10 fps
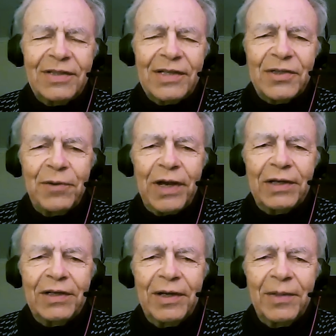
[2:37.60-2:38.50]
That's
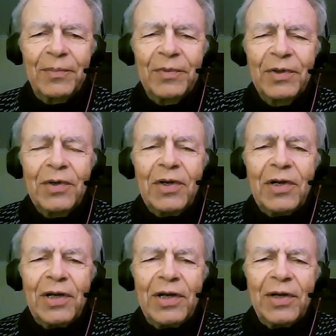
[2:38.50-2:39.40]
correct.
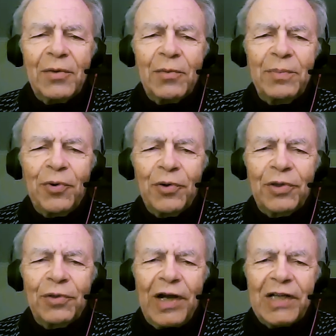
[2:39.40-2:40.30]
We bought
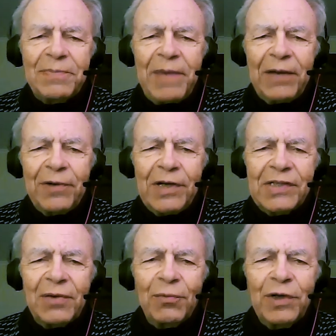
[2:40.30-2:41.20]
the rights back. When I
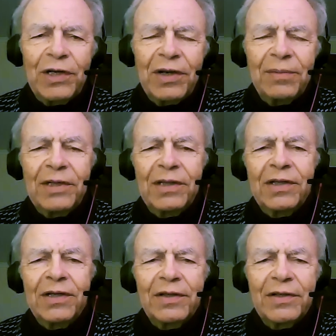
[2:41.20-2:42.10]
say we, I mean
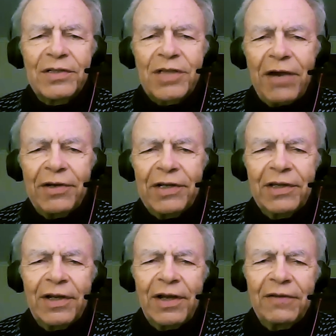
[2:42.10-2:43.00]
the charity
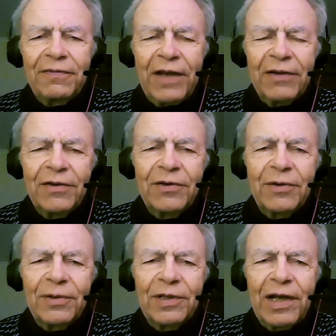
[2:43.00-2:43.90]
that I founded
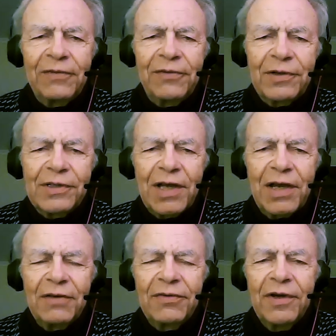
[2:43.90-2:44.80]
called The Life You Can
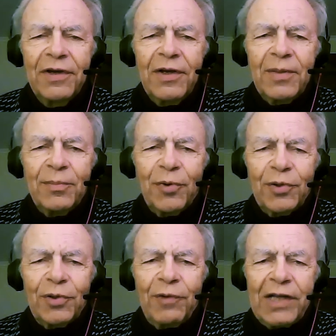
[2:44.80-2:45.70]
Save,
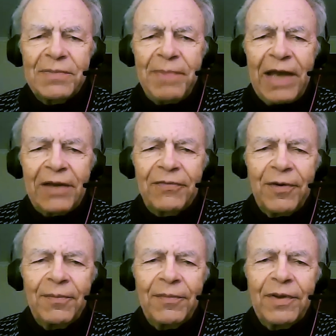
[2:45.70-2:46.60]
bought the rights back
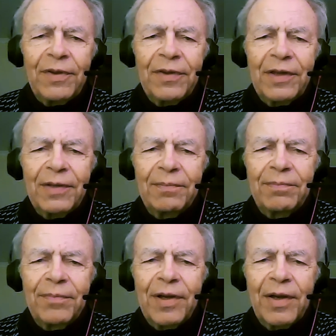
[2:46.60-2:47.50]
from the
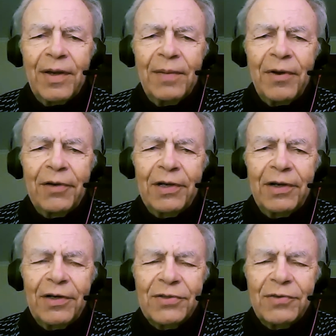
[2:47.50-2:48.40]
American
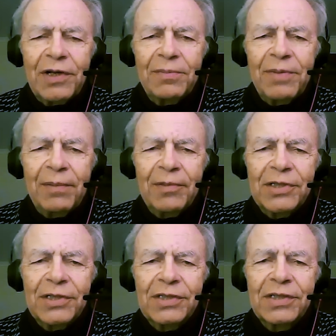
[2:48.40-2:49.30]
and Australian
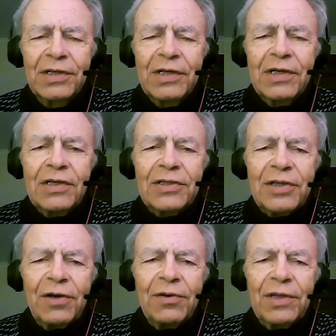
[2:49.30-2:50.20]
publishers.
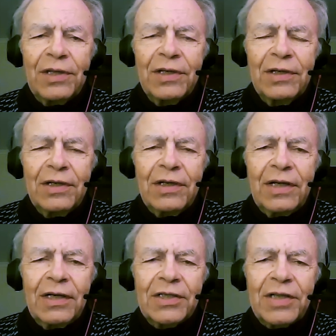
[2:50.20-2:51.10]
So the
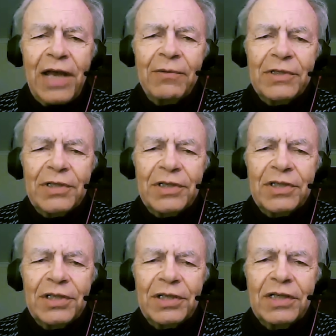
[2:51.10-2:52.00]
English language
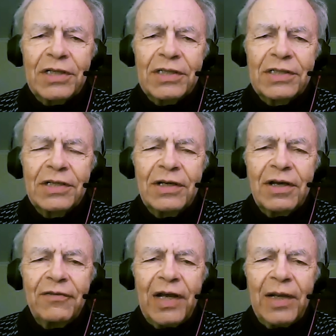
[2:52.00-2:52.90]
edition is
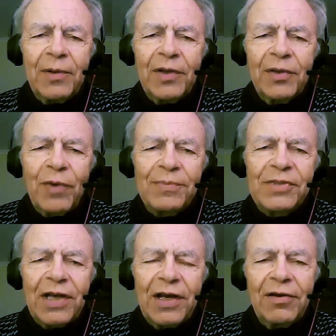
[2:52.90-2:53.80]
available on the
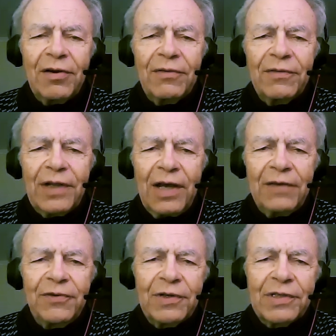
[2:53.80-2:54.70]
website of The
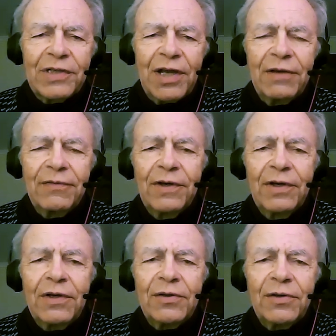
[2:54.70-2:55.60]
Life You Can Save.
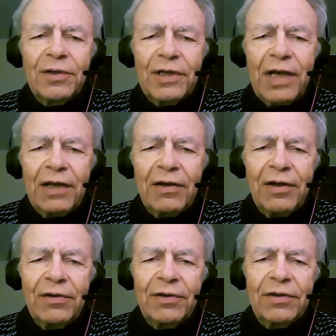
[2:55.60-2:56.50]
You can
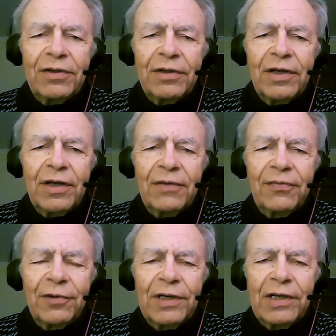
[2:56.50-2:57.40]
download it
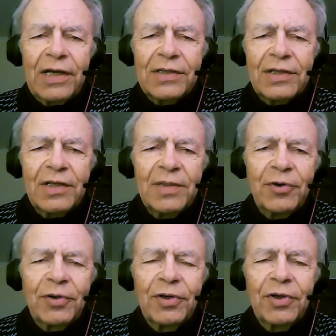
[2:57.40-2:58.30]
free as an
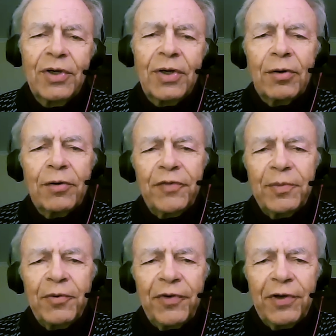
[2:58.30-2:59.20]
ebook, or if you
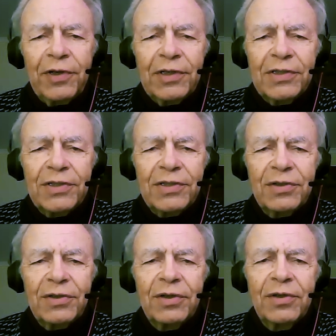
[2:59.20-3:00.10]
prefer to listen
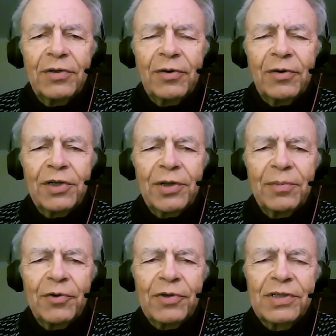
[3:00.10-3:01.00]
to
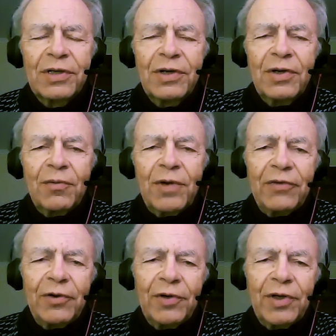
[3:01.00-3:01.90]
audiobooks, we
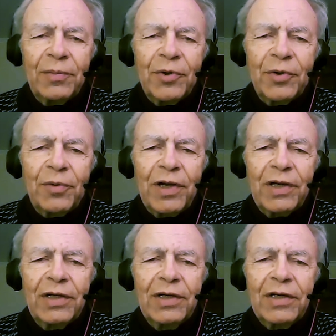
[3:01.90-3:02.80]
have an audiobook
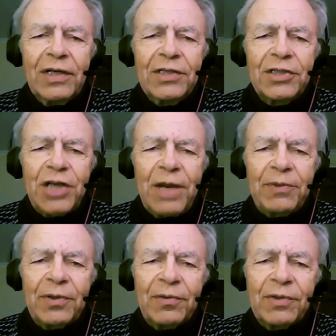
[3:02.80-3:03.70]
where each
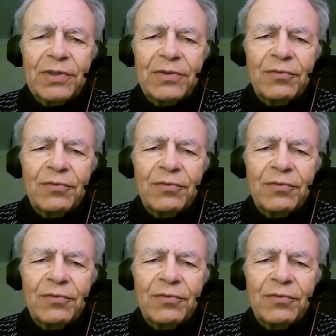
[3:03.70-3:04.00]
chapter was